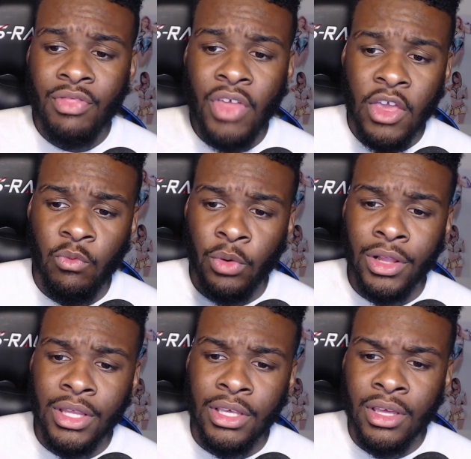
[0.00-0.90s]
They
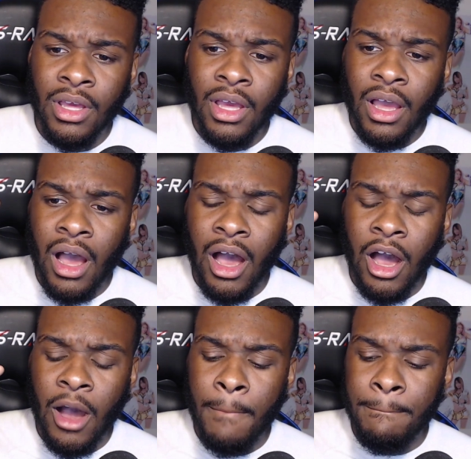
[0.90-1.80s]
really
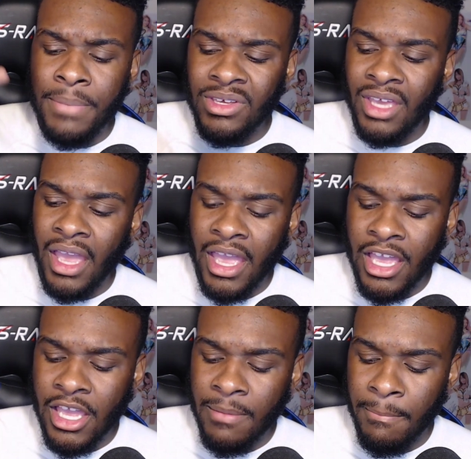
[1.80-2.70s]

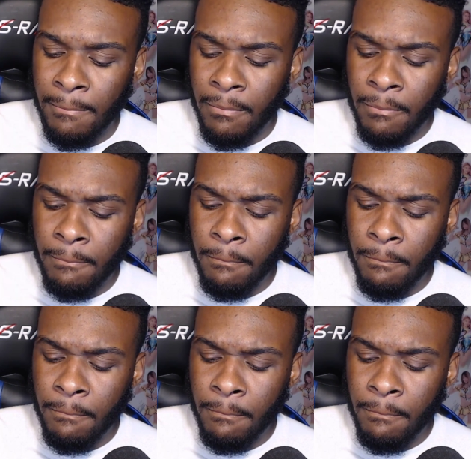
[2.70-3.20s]
became